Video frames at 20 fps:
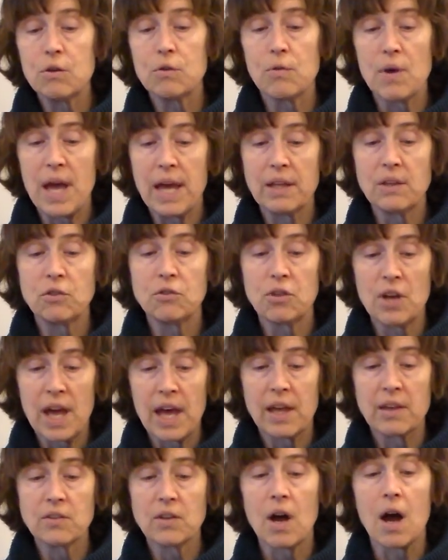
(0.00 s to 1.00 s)
Grant
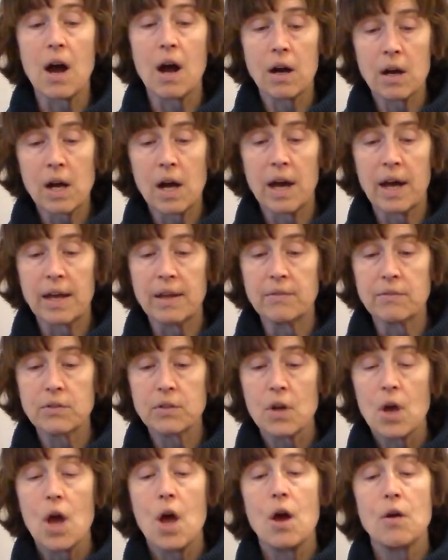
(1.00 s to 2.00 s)
Jazz Archives.